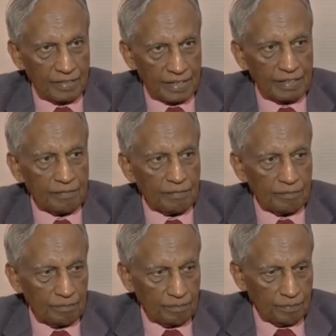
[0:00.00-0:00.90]
very
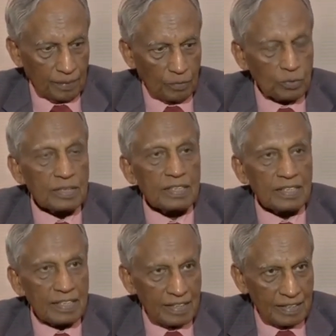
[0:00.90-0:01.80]
proud
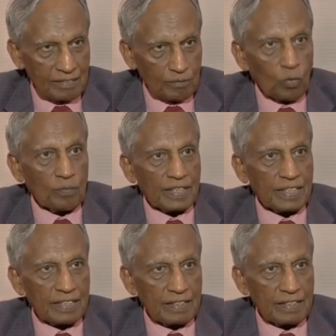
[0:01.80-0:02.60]
moment.